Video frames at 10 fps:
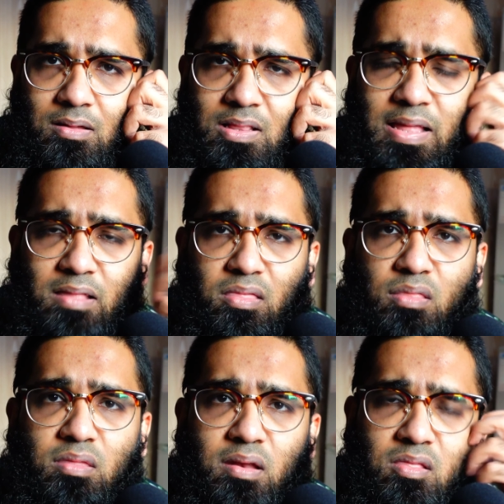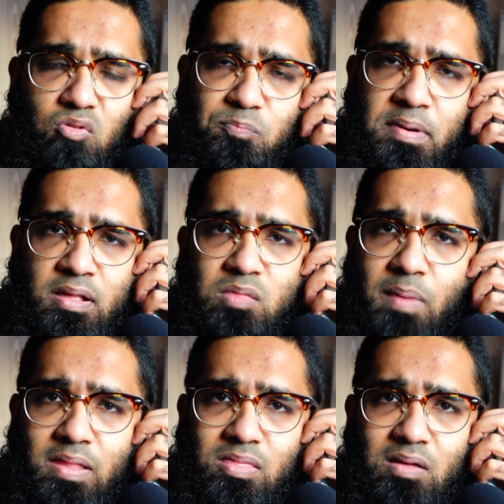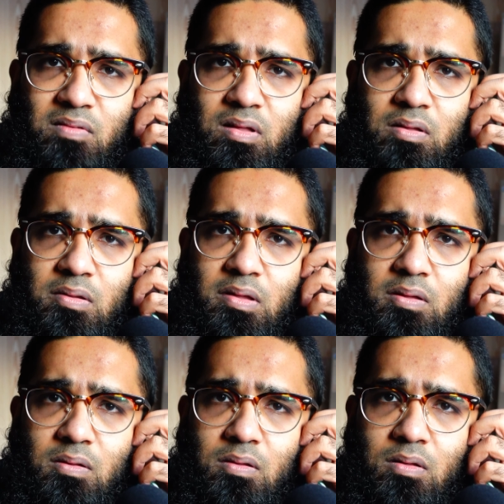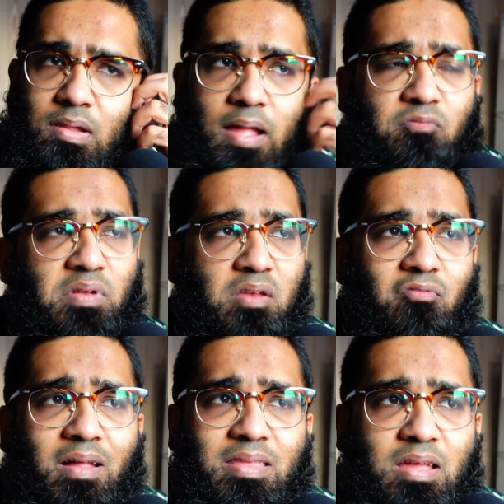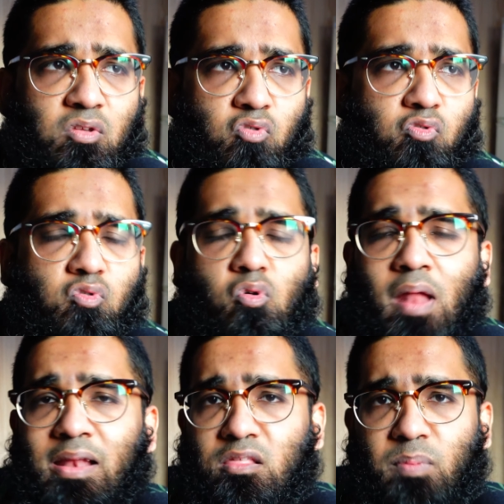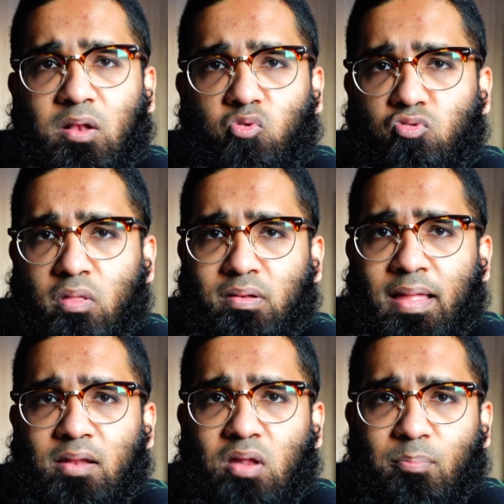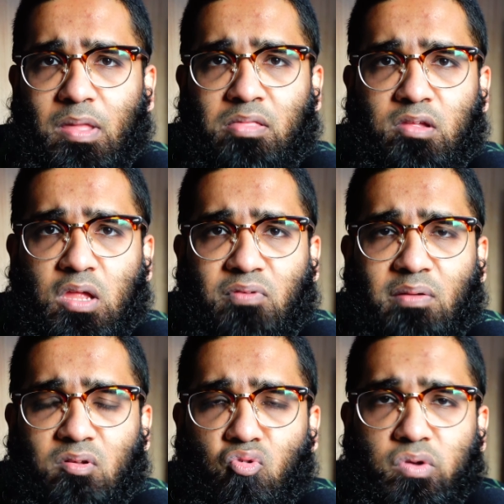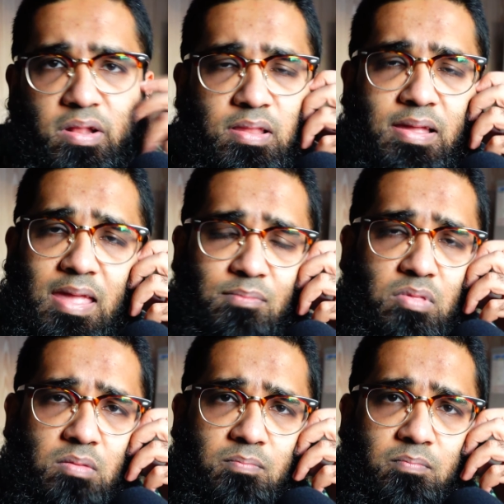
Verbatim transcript: The accessory is super expensive. Like, within 1 year you already spent $2,000 on a PlayStation 5 including the games.